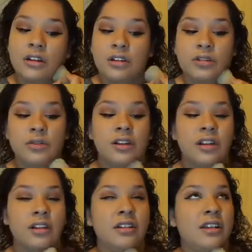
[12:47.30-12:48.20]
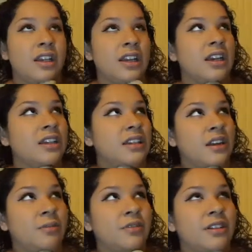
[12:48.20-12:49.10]
doing other things,
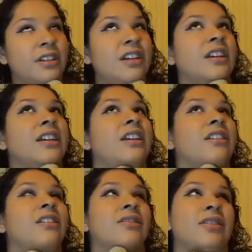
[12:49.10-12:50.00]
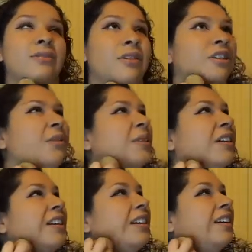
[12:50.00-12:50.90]
I'm really, you know, smart
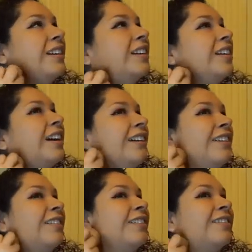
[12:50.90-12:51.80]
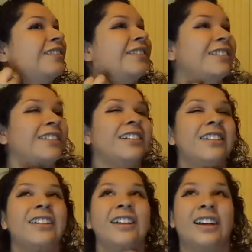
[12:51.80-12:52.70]
about it. I don't know.
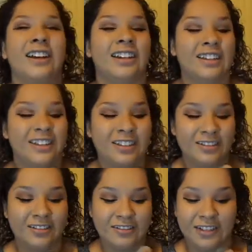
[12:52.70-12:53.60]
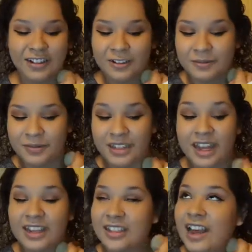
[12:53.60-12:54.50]
And so yeah,
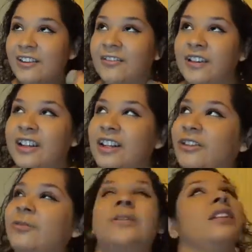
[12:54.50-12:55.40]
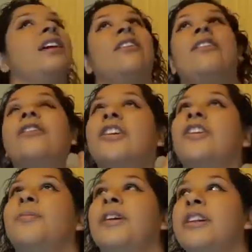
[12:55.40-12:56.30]
because I had a friend that told me like, oh, you
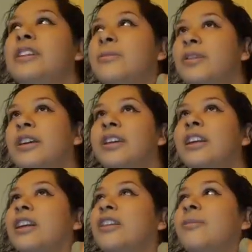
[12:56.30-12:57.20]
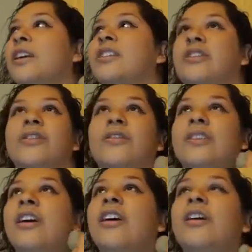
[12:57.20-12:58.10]
know, pregnancy brain, like, you know, makes you so
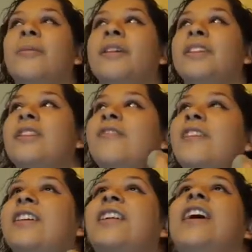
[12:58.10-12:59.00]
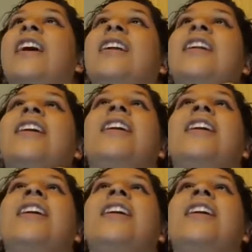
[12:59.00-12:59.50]
dumb and stuff like that. And,